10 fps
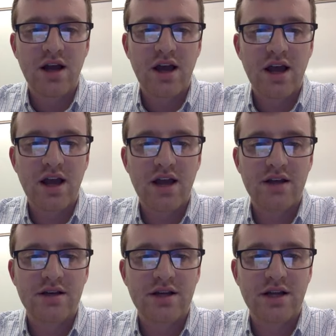
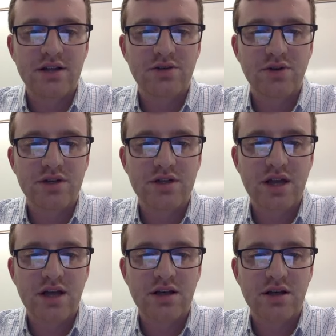and it's going to
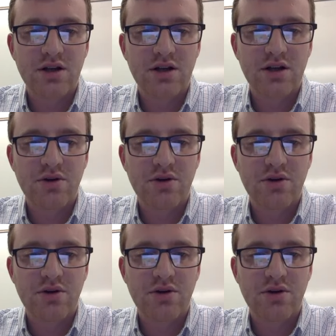then go